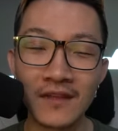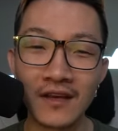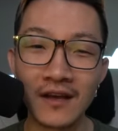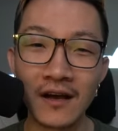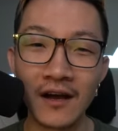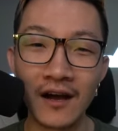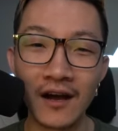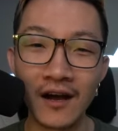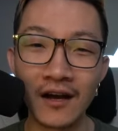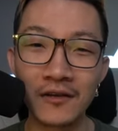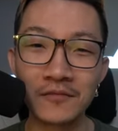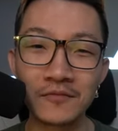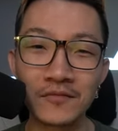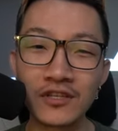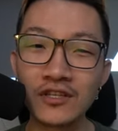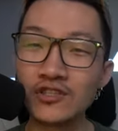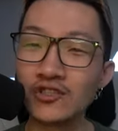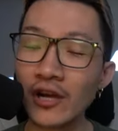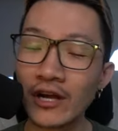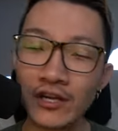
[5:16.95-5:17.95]

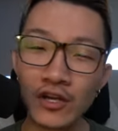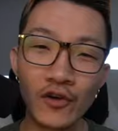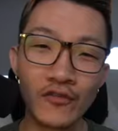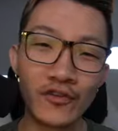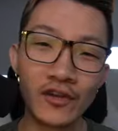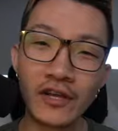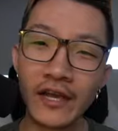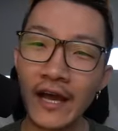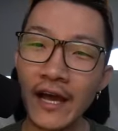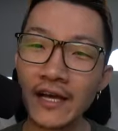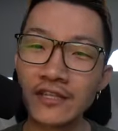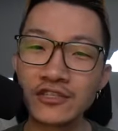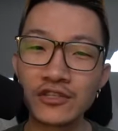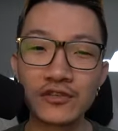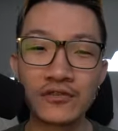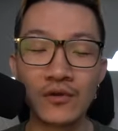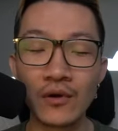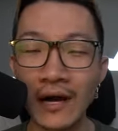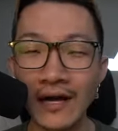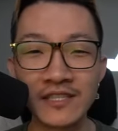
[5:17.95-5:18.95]
You could try to go for the catch. You
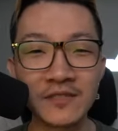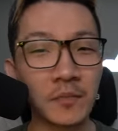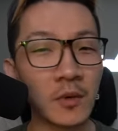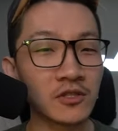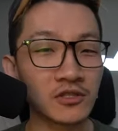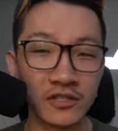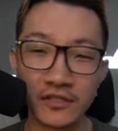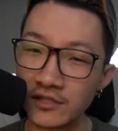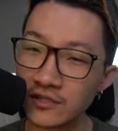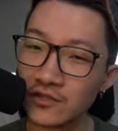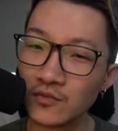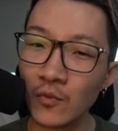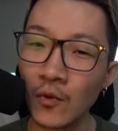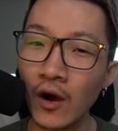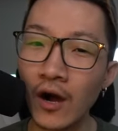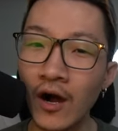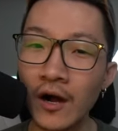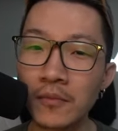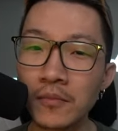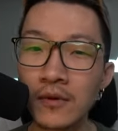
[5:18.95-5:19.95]
could throw Ice Punch in this
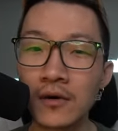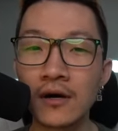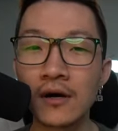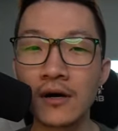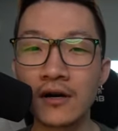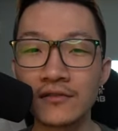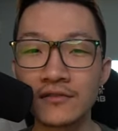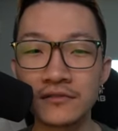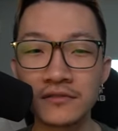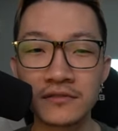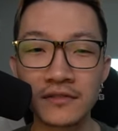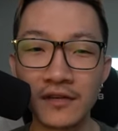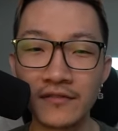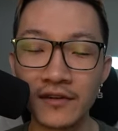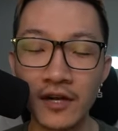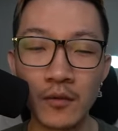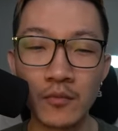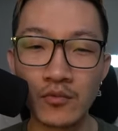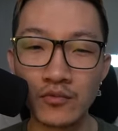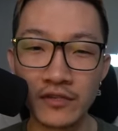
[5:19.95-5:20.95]
swap. There's a
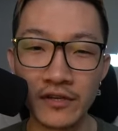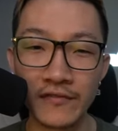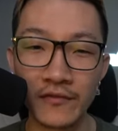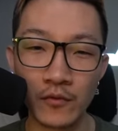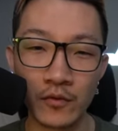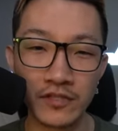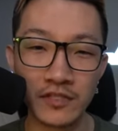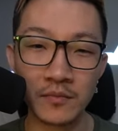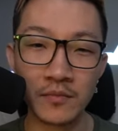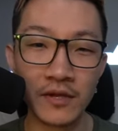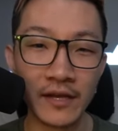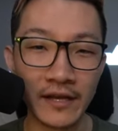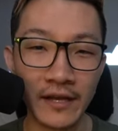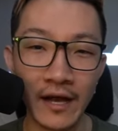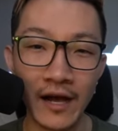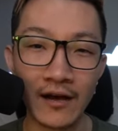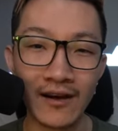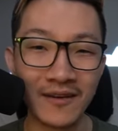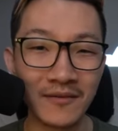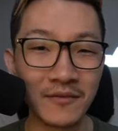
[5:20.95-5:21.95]
couple of different ways to play it
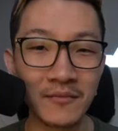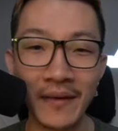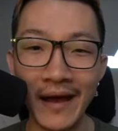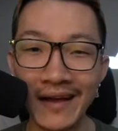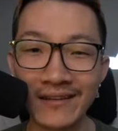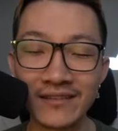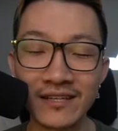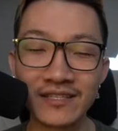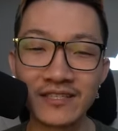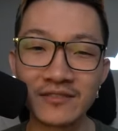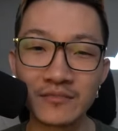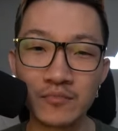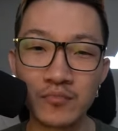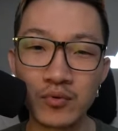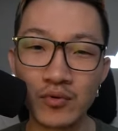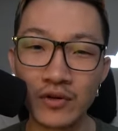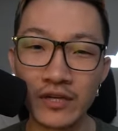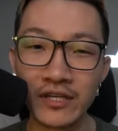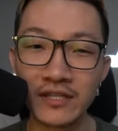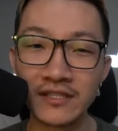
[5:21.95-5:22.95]
out. I mean, backline's
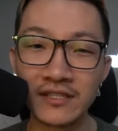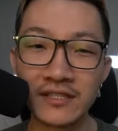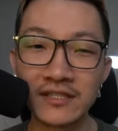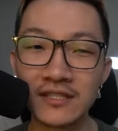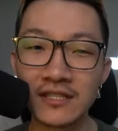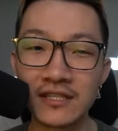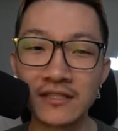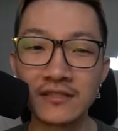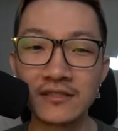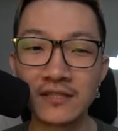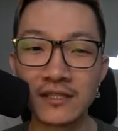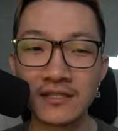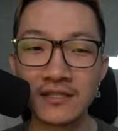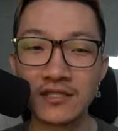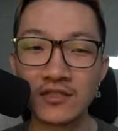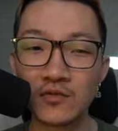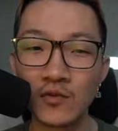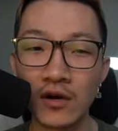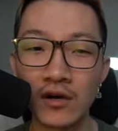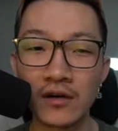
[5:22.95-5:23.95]
pretty decent into this
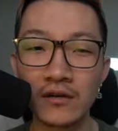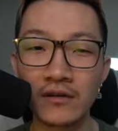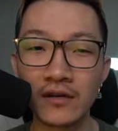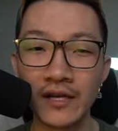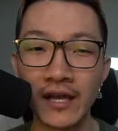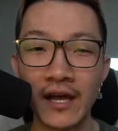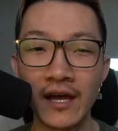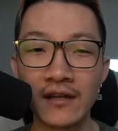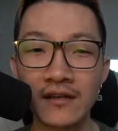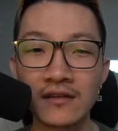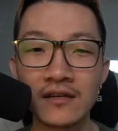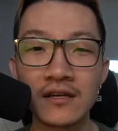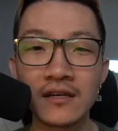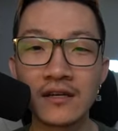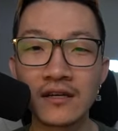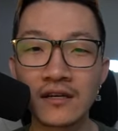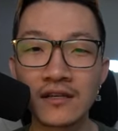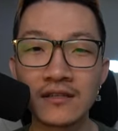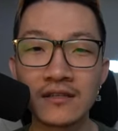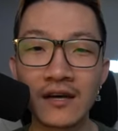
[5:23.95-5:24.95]
as well. Again,
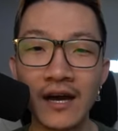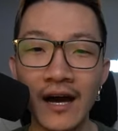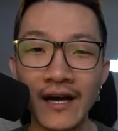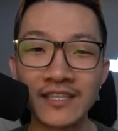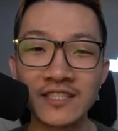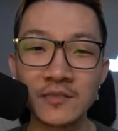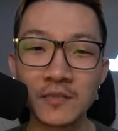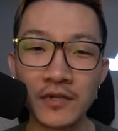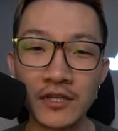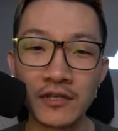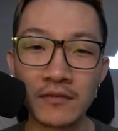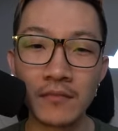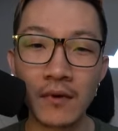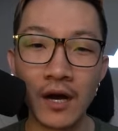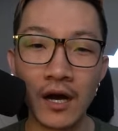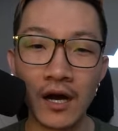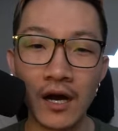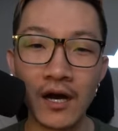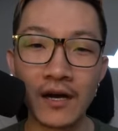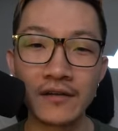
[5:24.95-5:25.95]
the Ice Beam
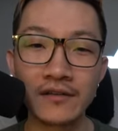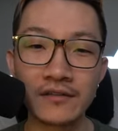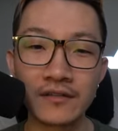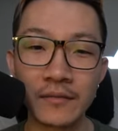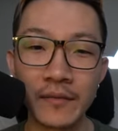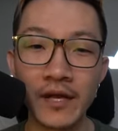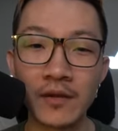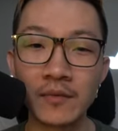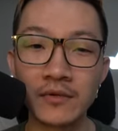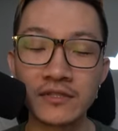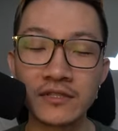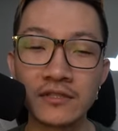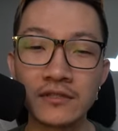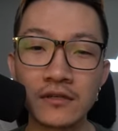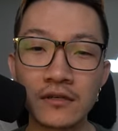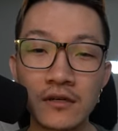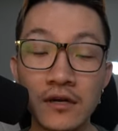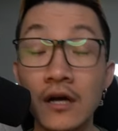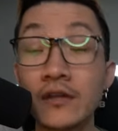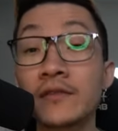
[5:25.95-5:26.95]
on the Mandibuzz,
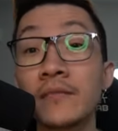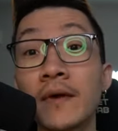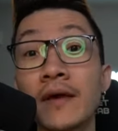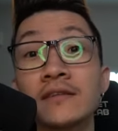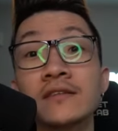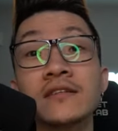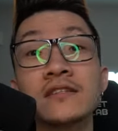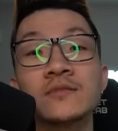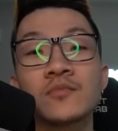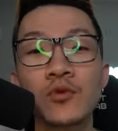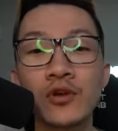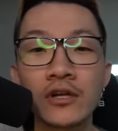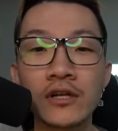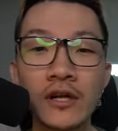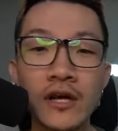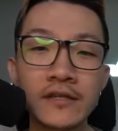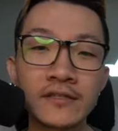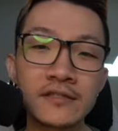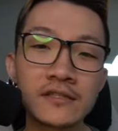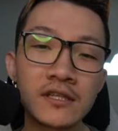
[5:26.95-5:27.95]
on the Mantine is pretty
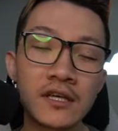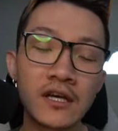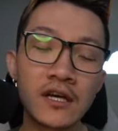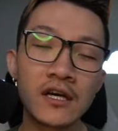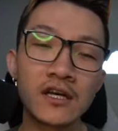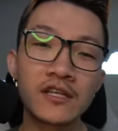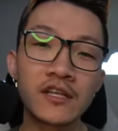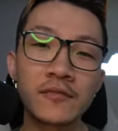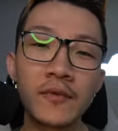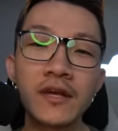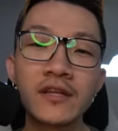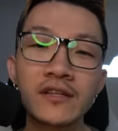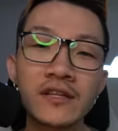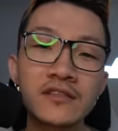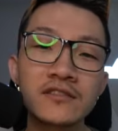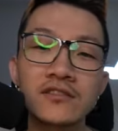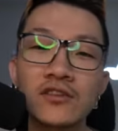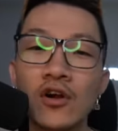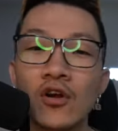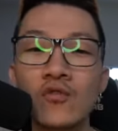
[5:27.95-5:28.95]
nice. The main thing
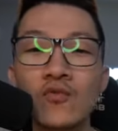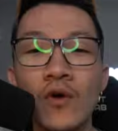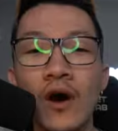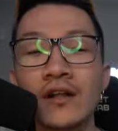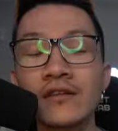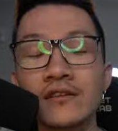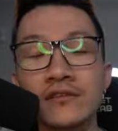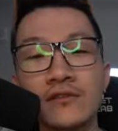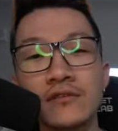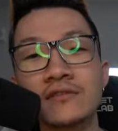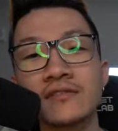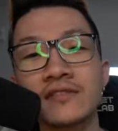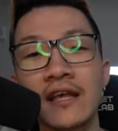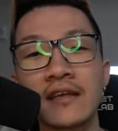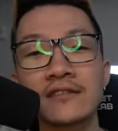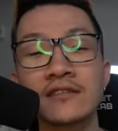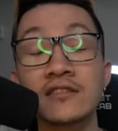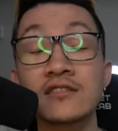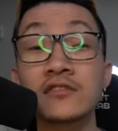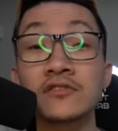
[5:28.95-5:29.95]
is you don't want the Lone
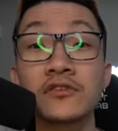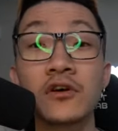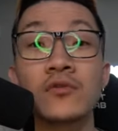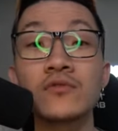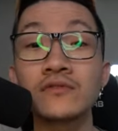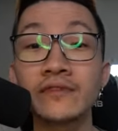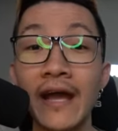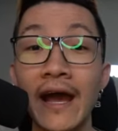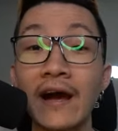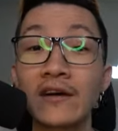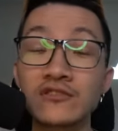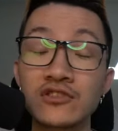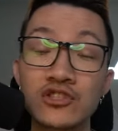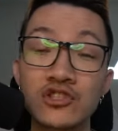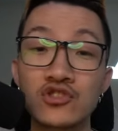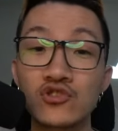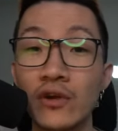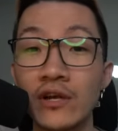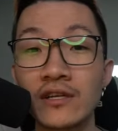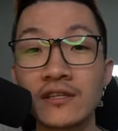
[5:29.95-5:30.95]
Sandslash to go down
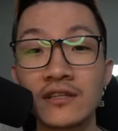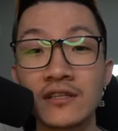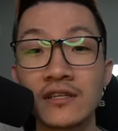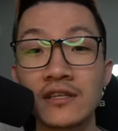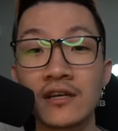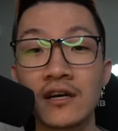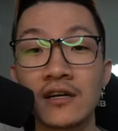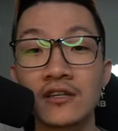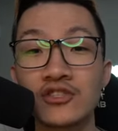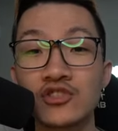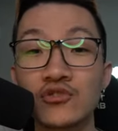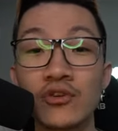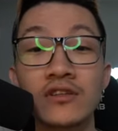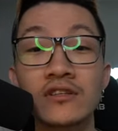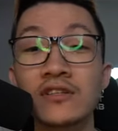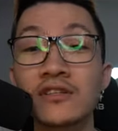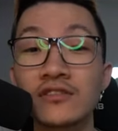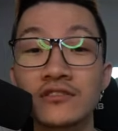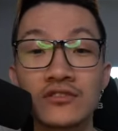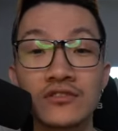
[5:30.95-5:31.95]
strictly
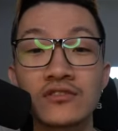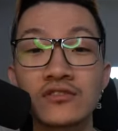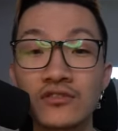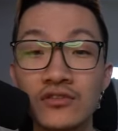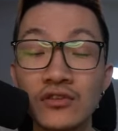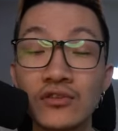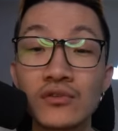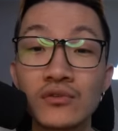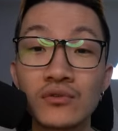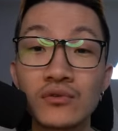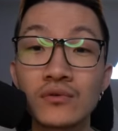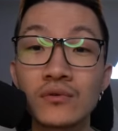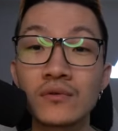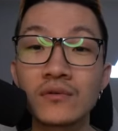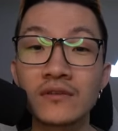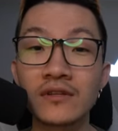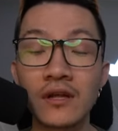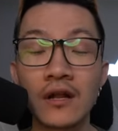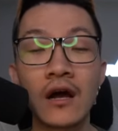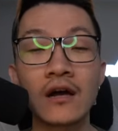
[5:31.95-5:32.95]
to
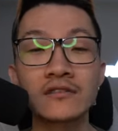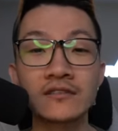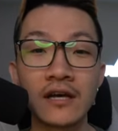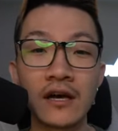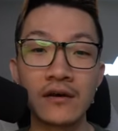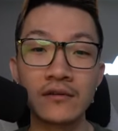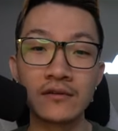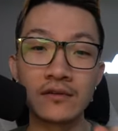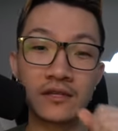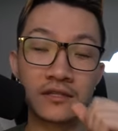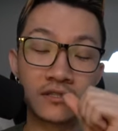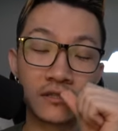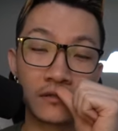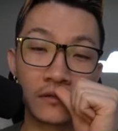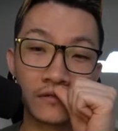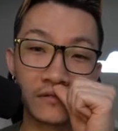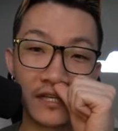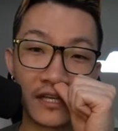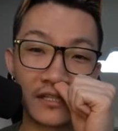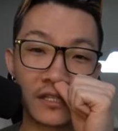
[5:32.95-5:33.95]
the Noctowl, because the
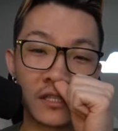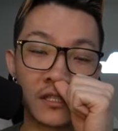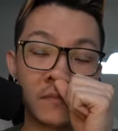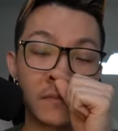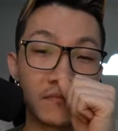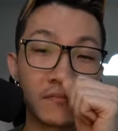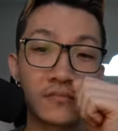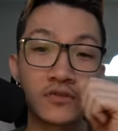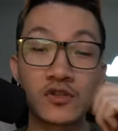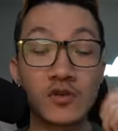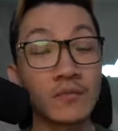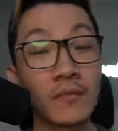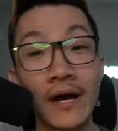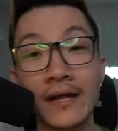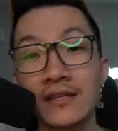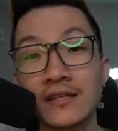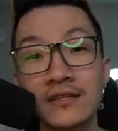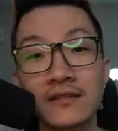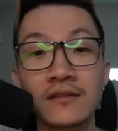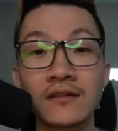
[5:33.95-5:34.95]
Lone Sandslash you
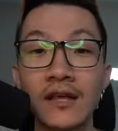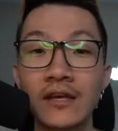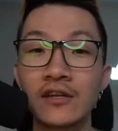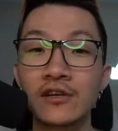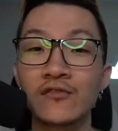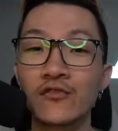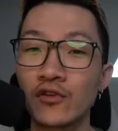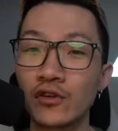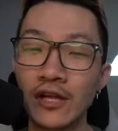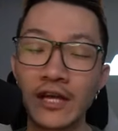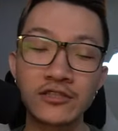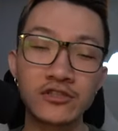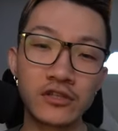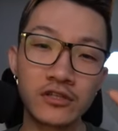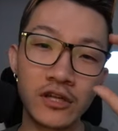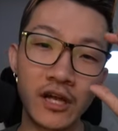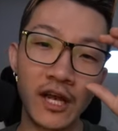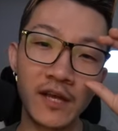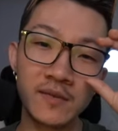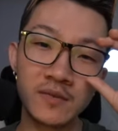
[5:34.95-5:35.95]
might need later for
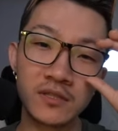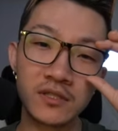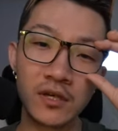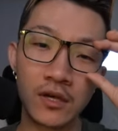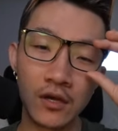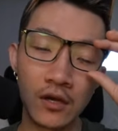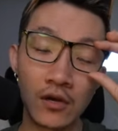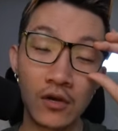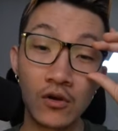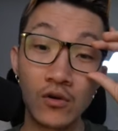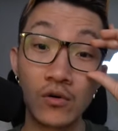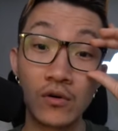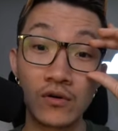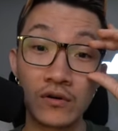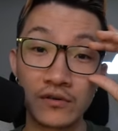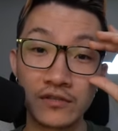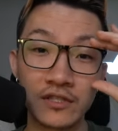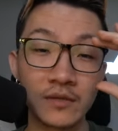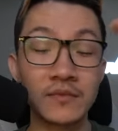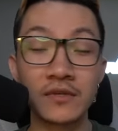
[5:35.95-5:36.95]
electric types
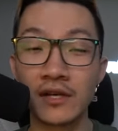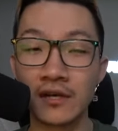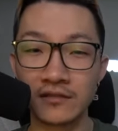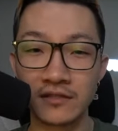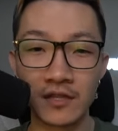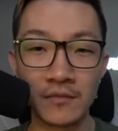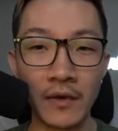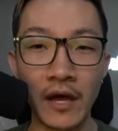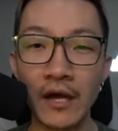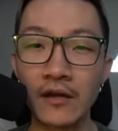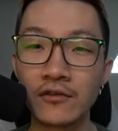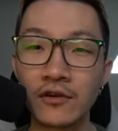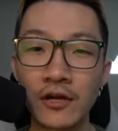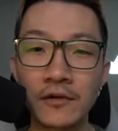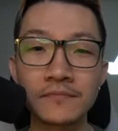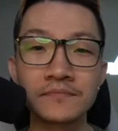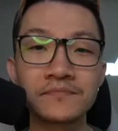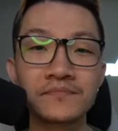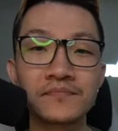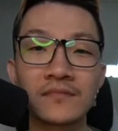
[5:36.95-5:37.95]
or something else in the back, right?